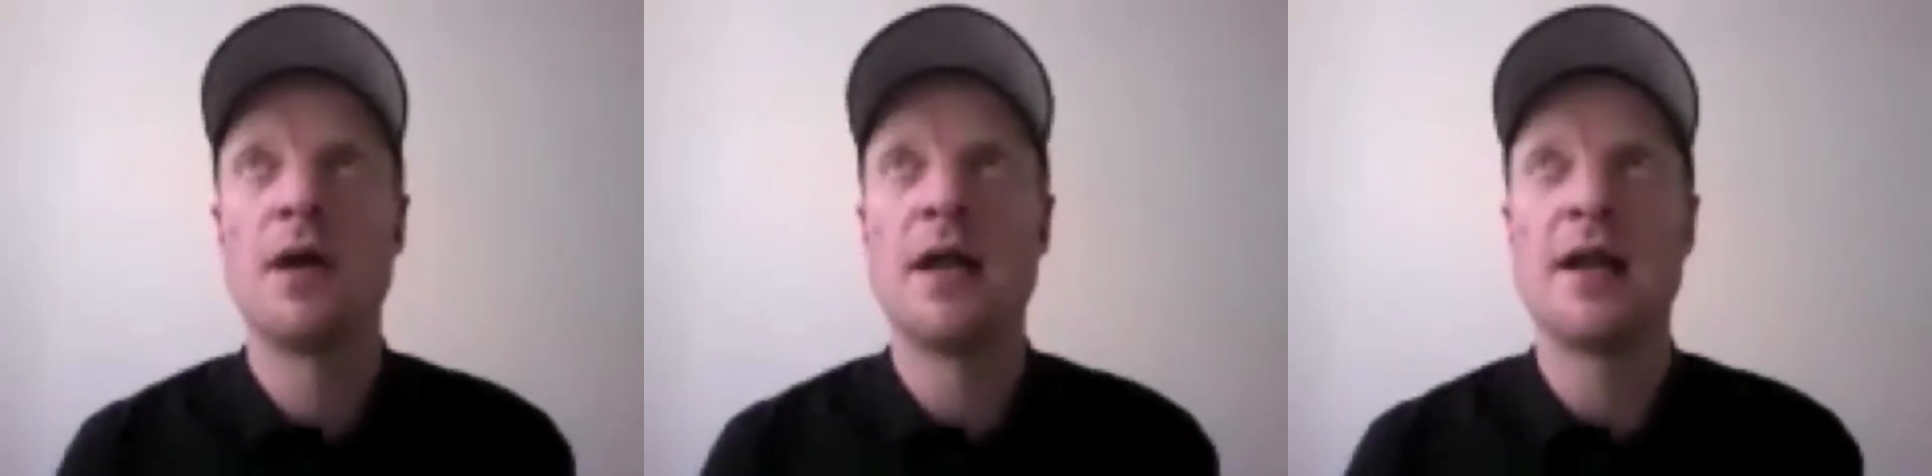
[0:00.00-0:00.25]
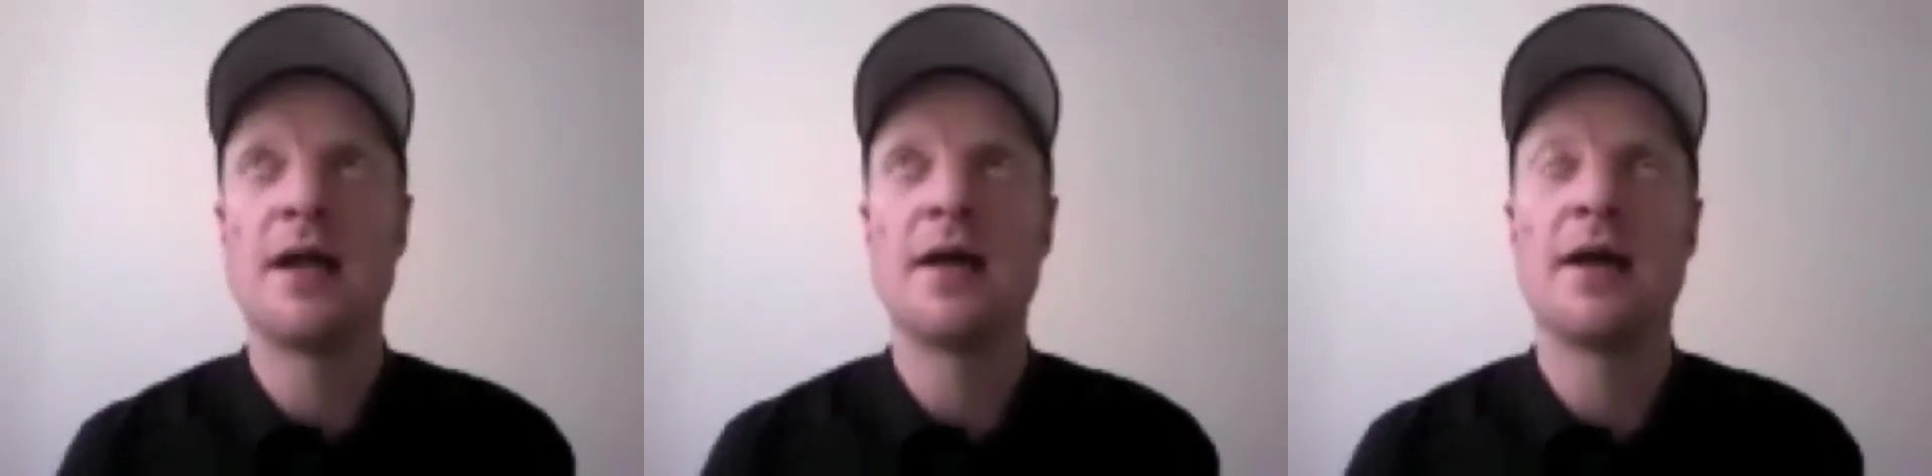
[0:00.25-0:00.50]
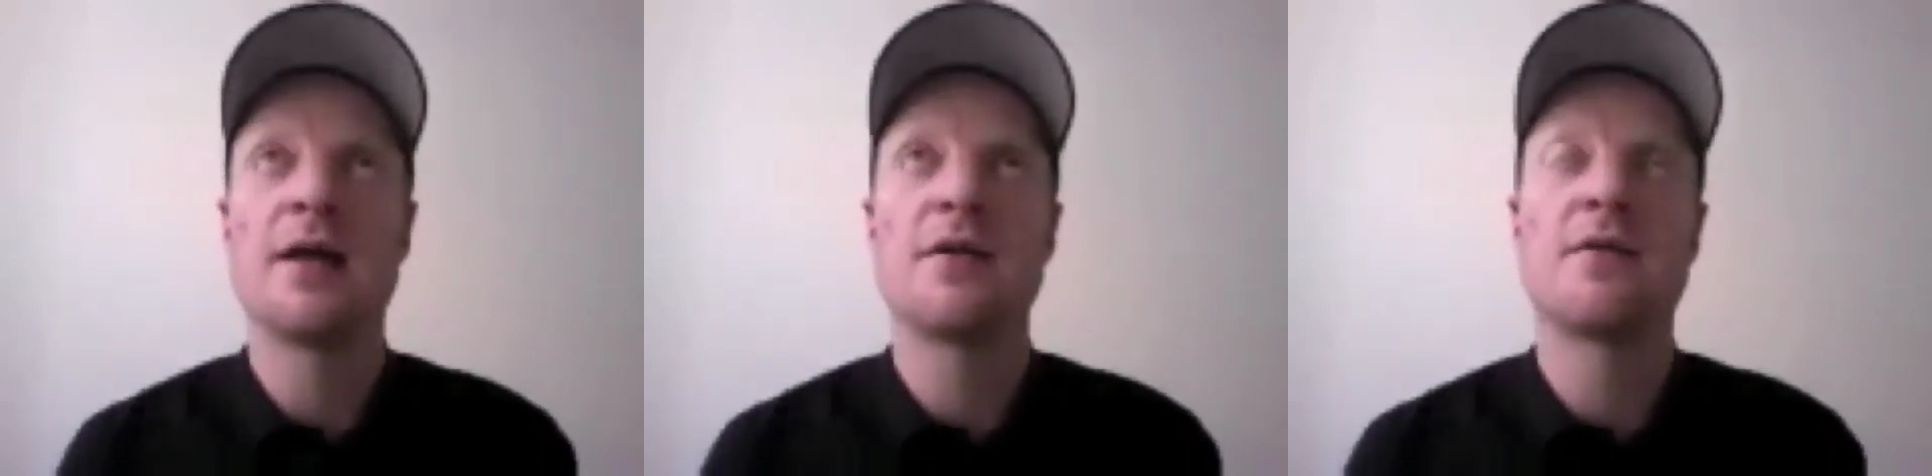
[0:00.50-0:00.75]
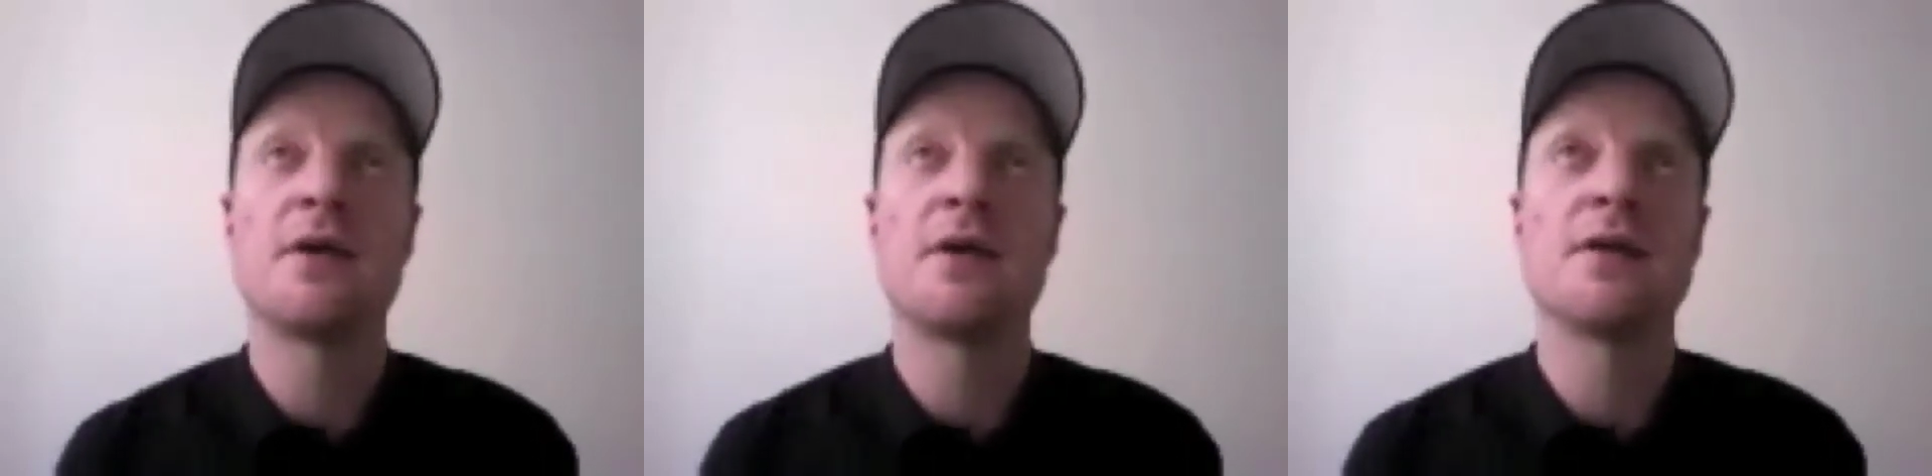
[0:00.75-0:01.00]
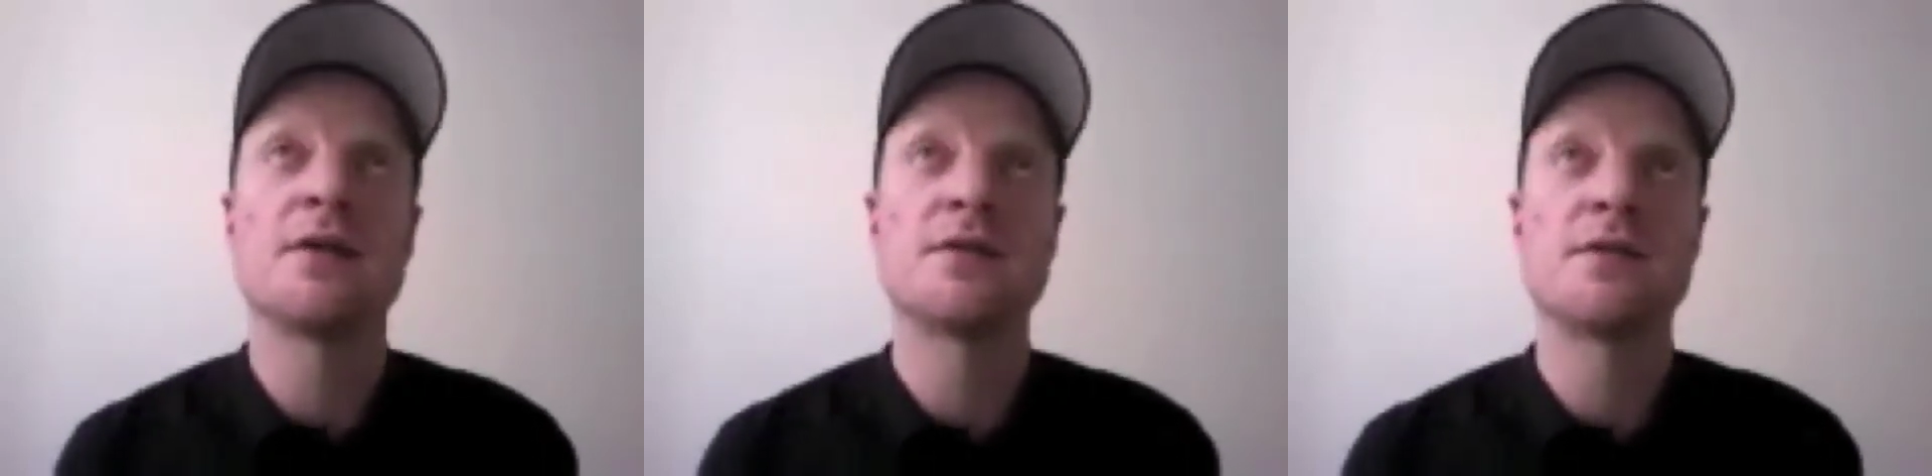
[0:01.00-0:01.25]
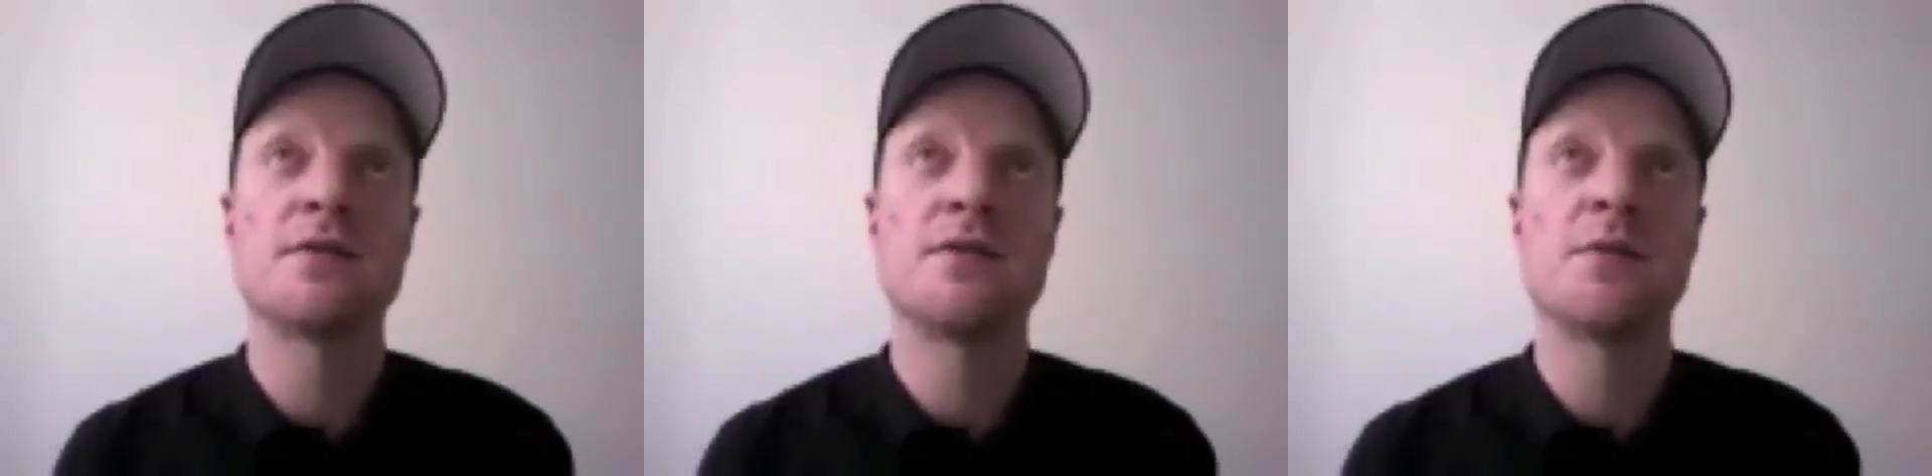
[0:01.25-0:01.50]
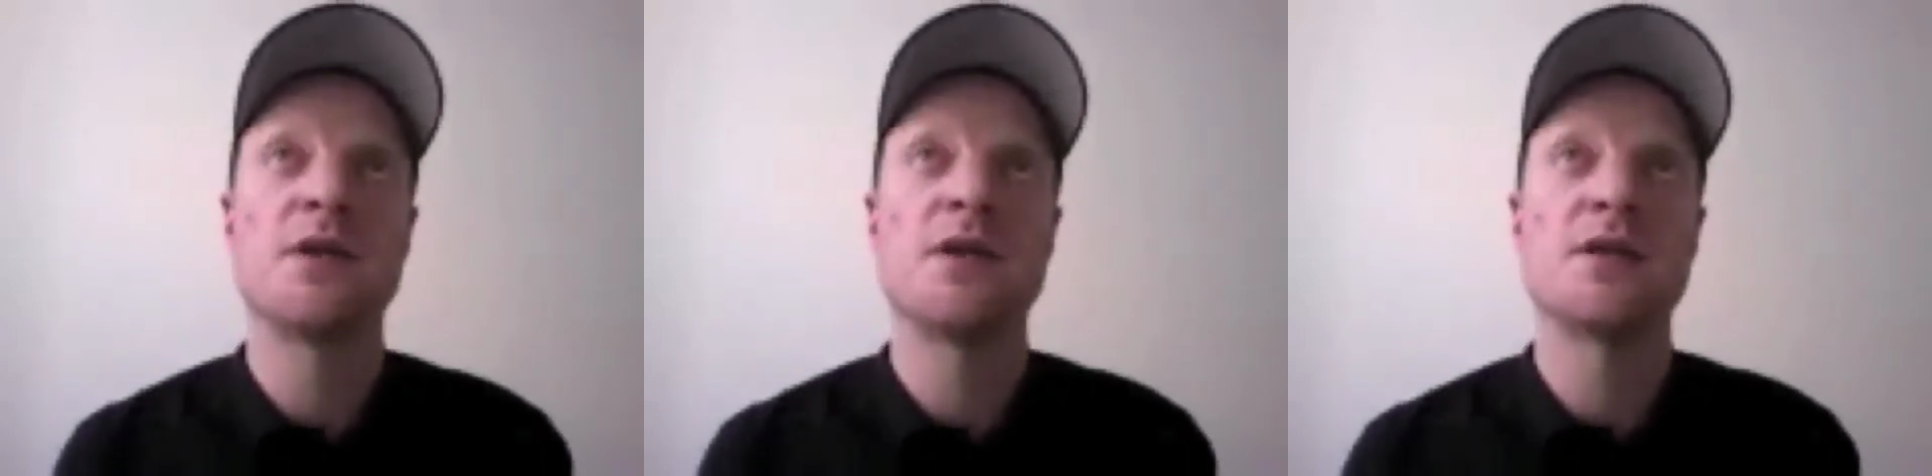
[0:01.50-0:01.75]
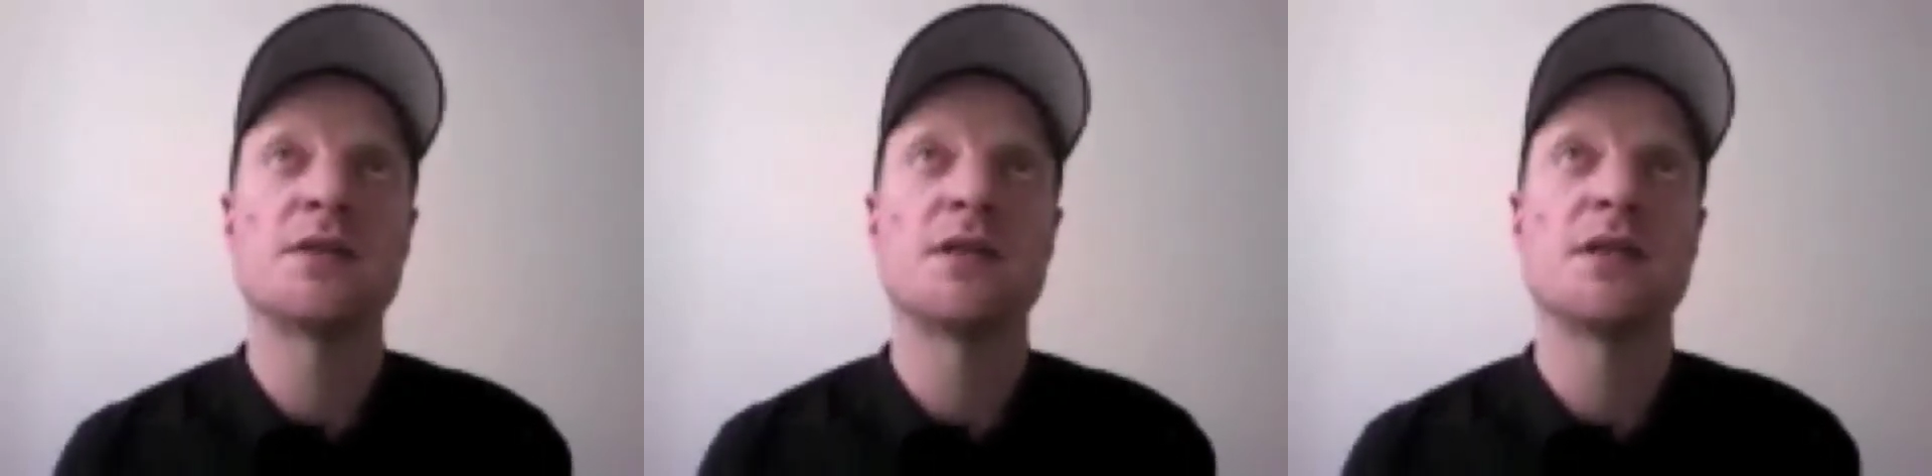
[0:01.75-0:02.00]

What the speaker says: And I think it